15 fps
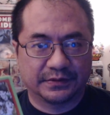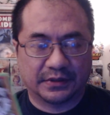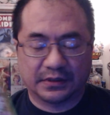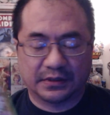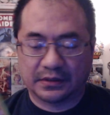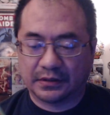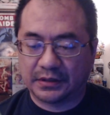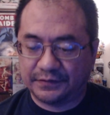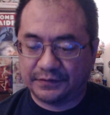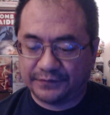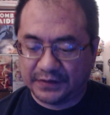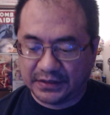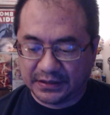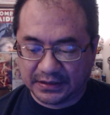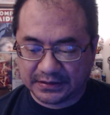on
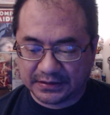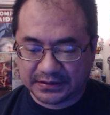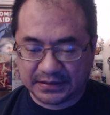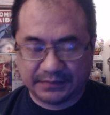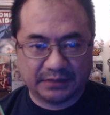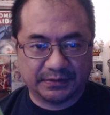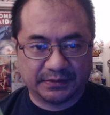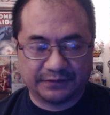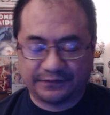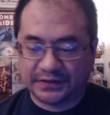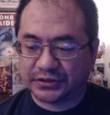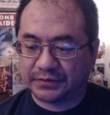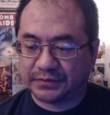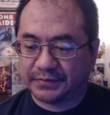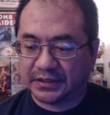DVD, that same double feature.